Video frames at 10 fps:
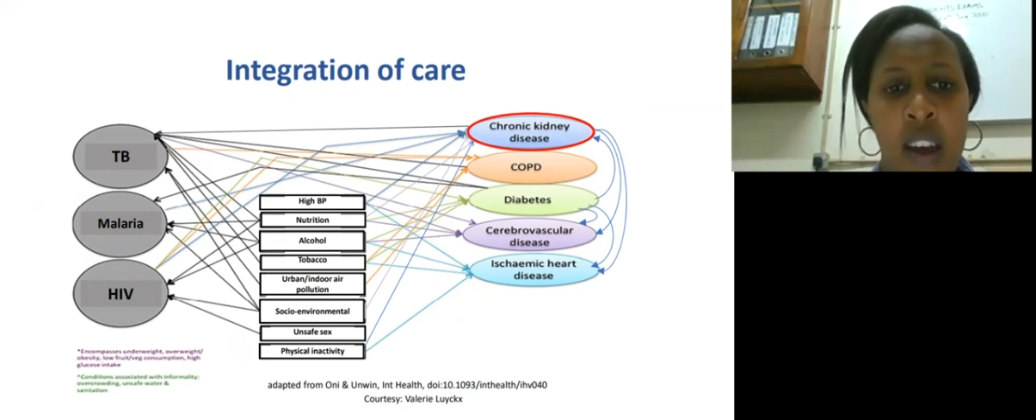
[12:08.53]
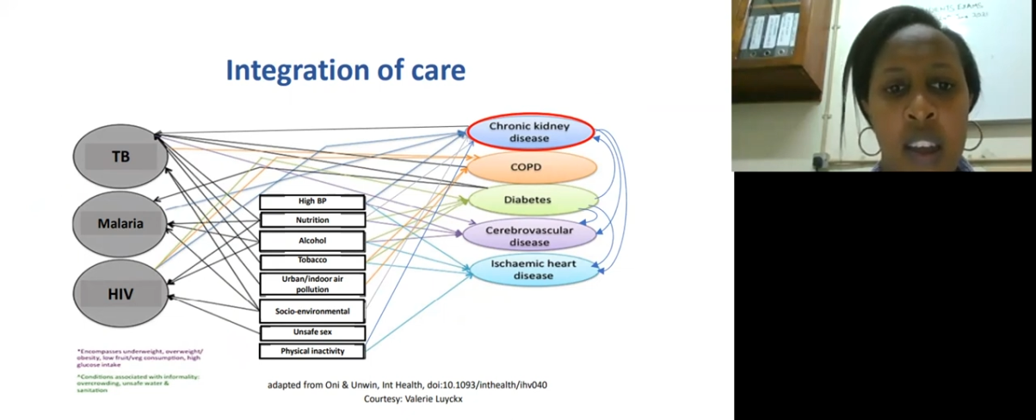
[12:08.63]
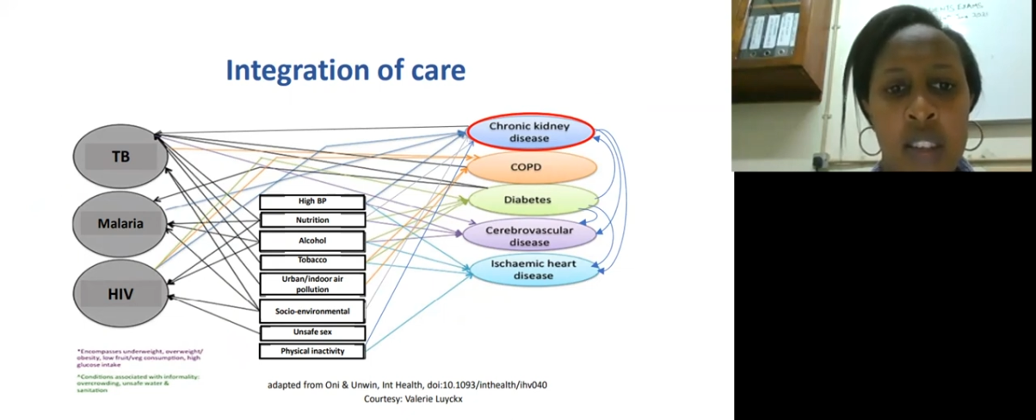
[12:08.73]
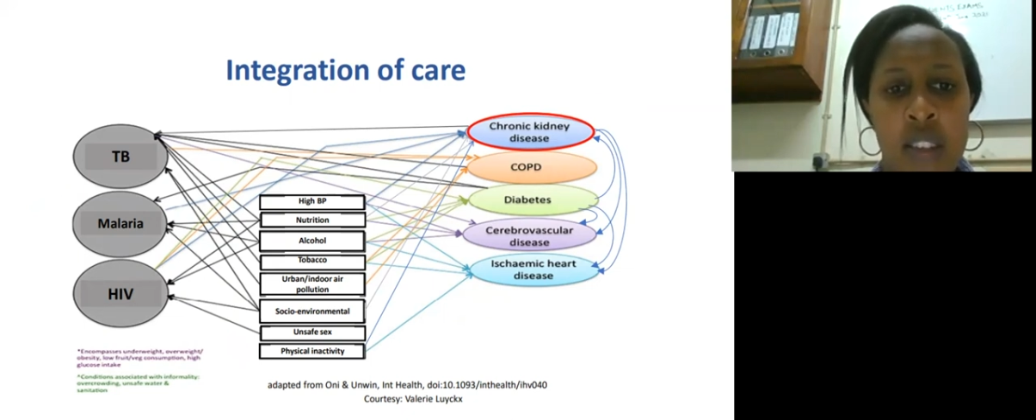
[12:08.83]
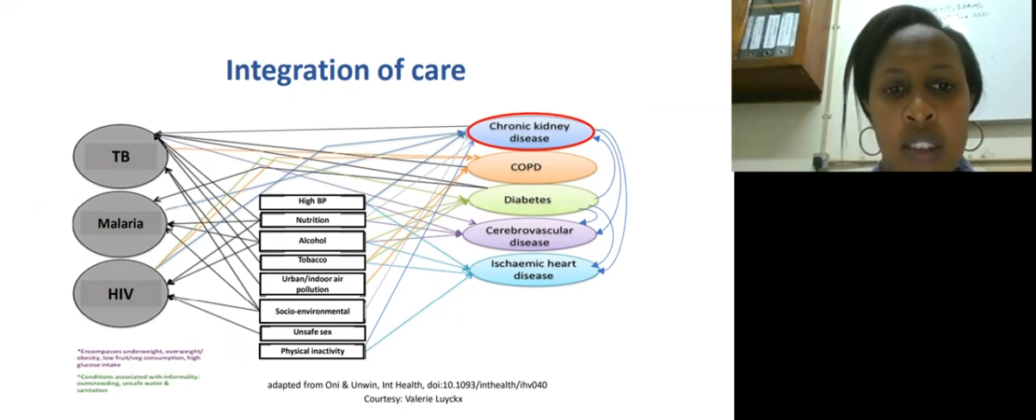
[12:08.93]

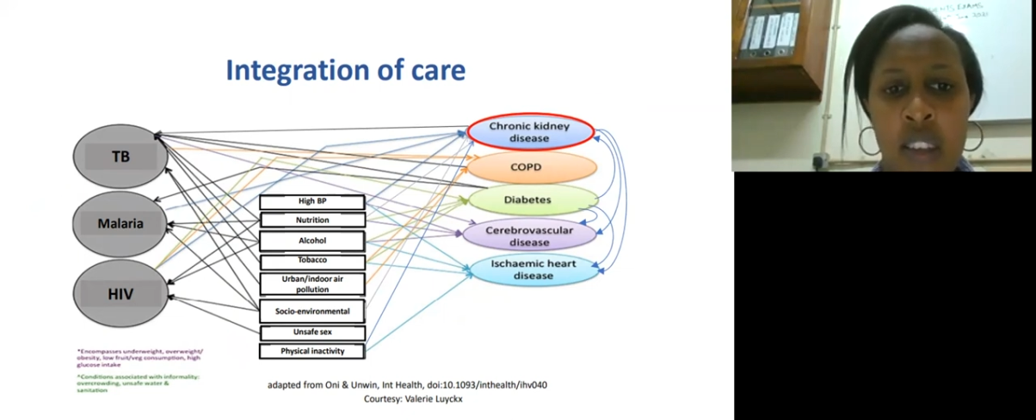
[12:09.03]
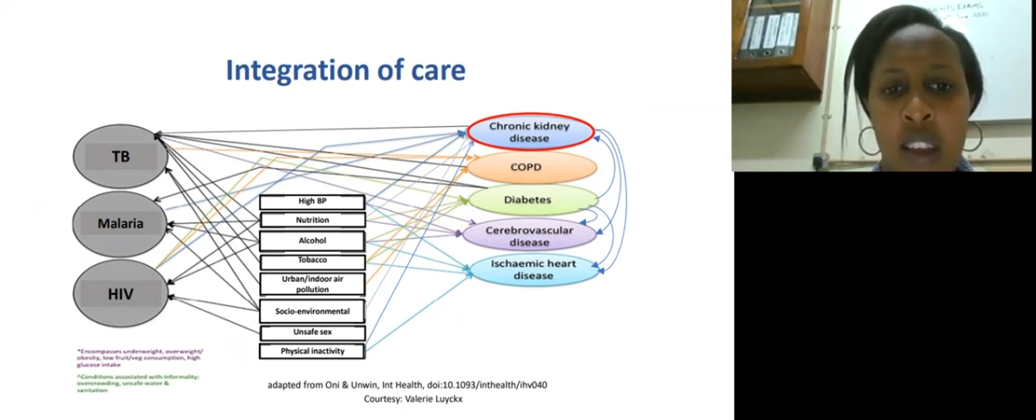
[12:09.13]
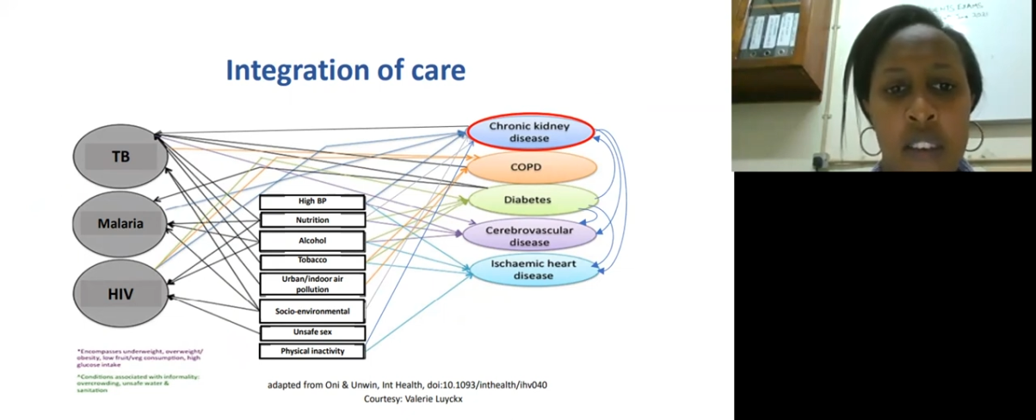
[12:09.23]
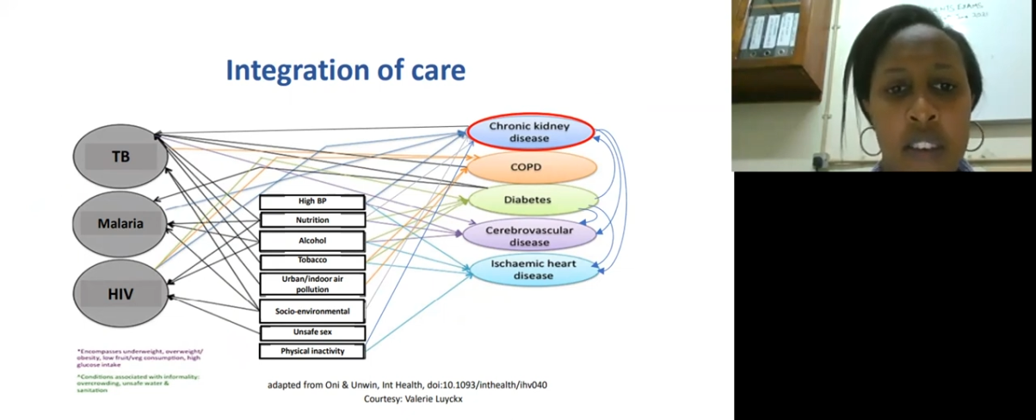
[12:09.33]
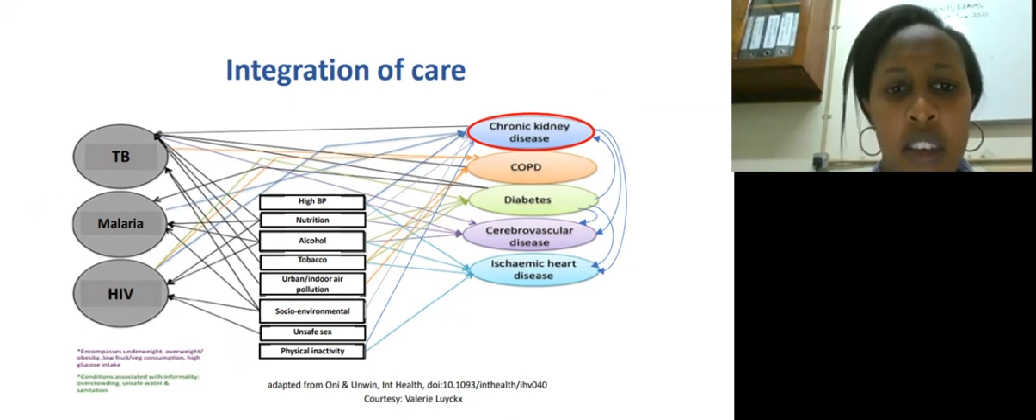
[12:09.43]
and they
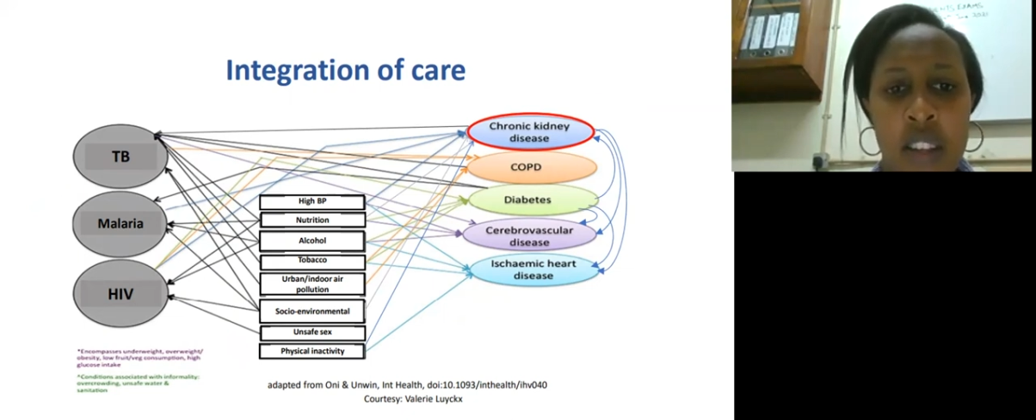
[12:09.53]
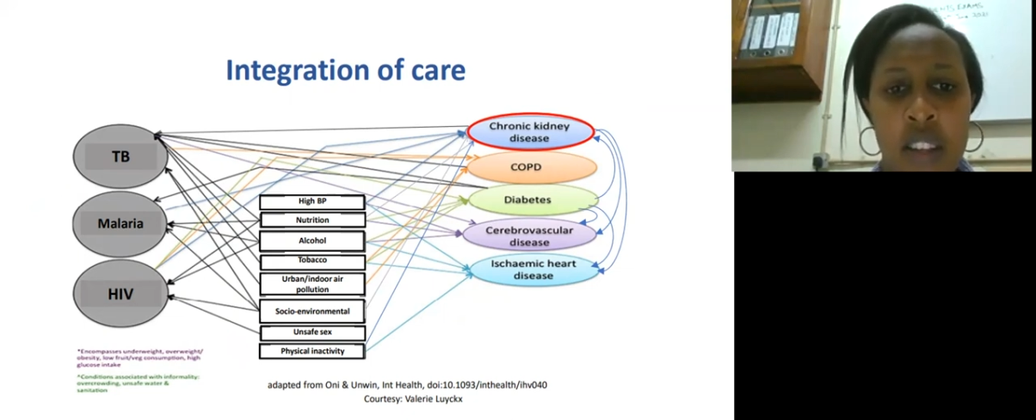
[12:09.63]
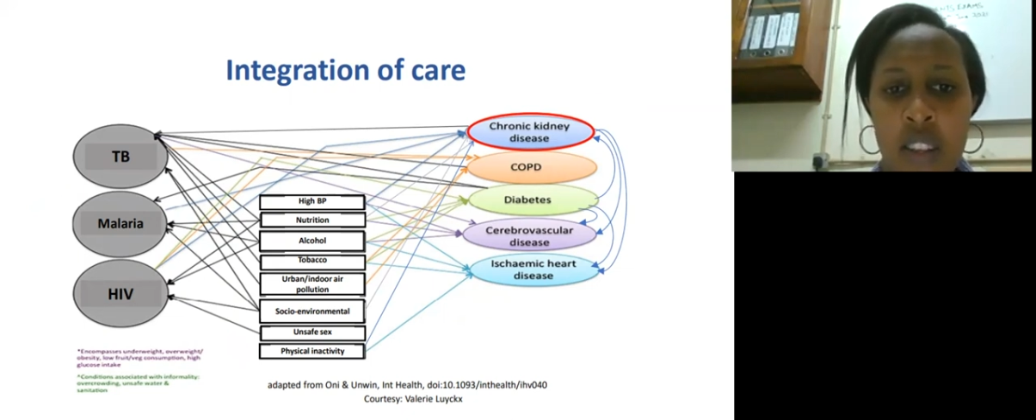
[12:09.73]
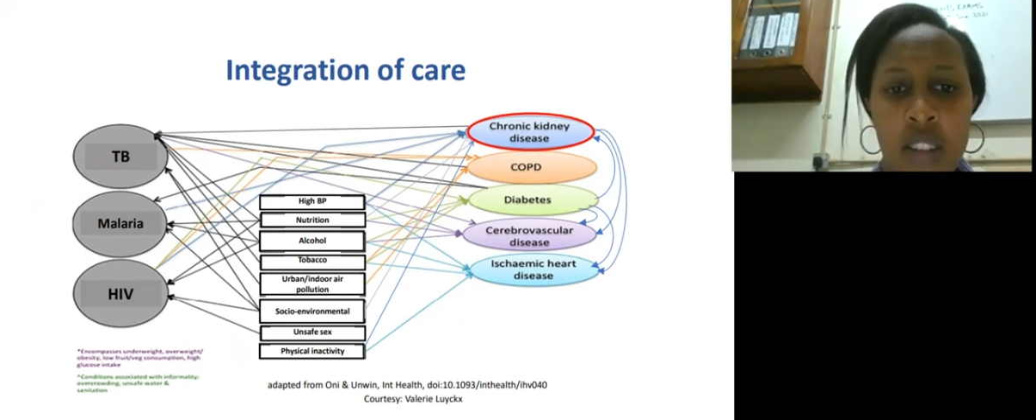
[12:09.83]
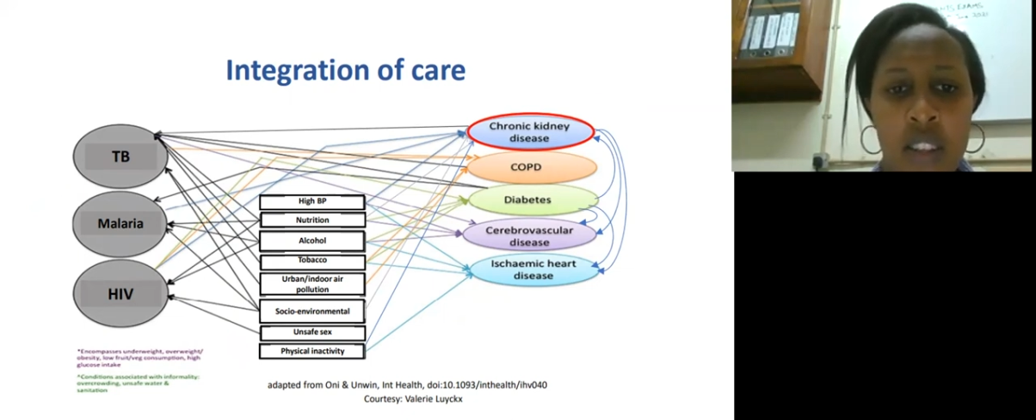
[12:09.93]
have
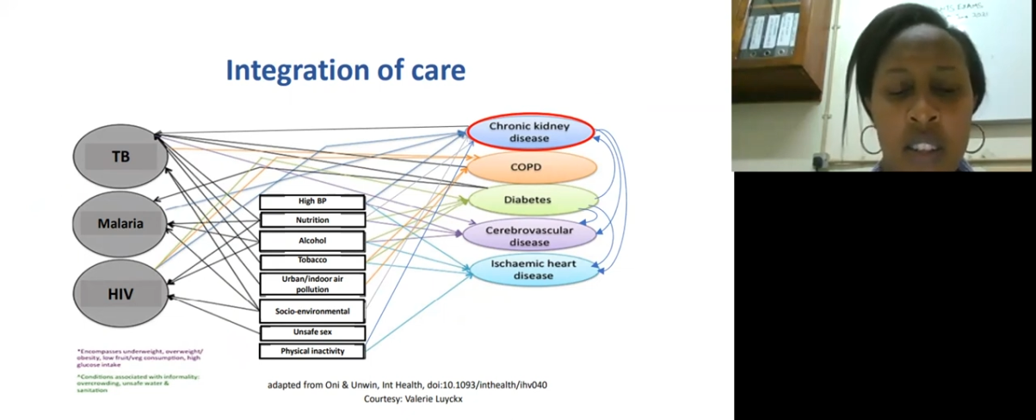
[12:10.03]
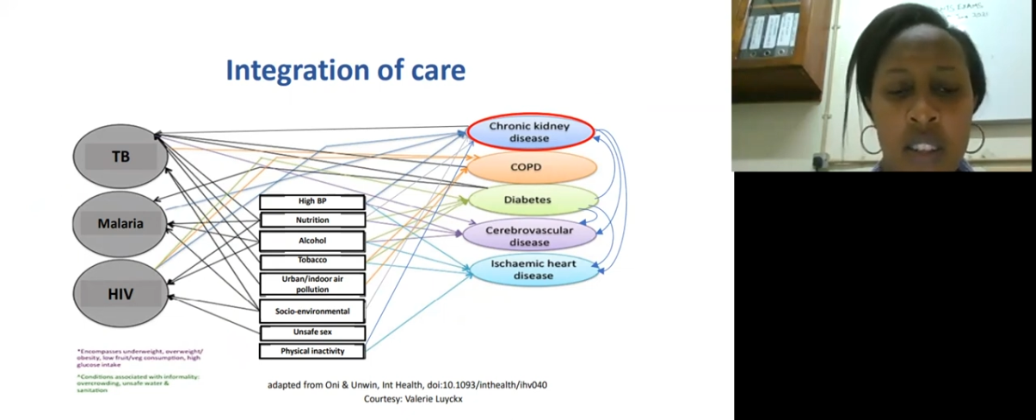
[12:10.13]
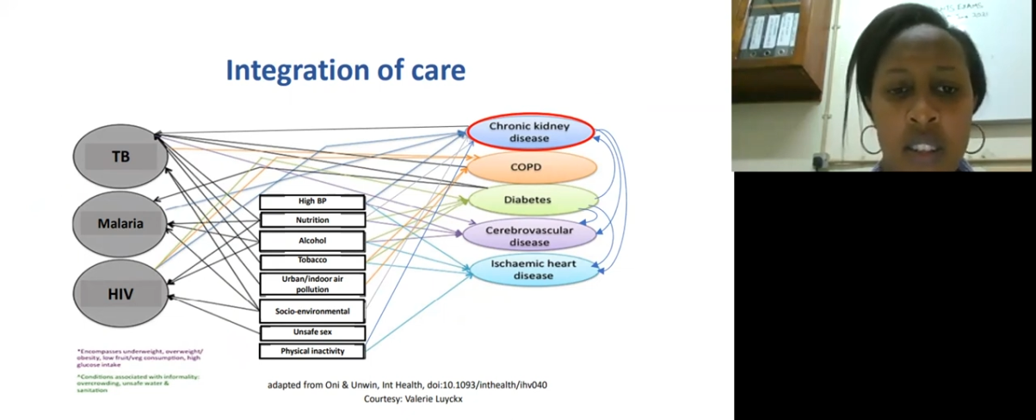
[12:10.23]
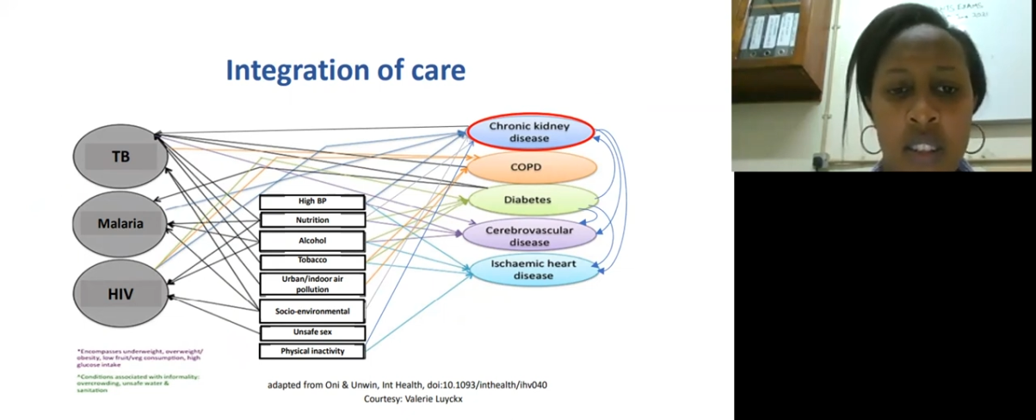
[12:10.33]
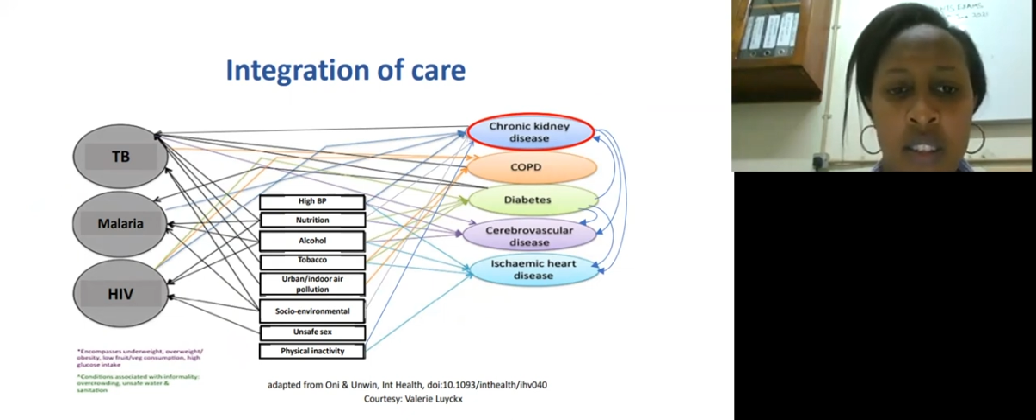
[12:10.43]
end-stage kidney
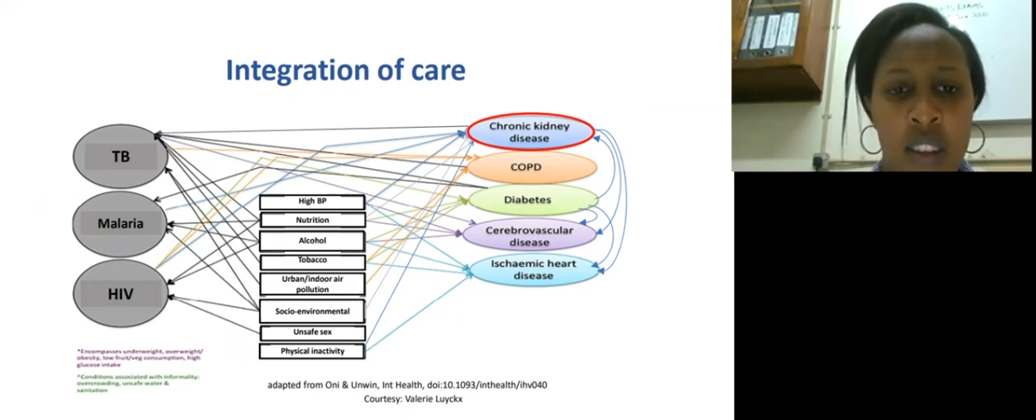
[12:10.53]
disease,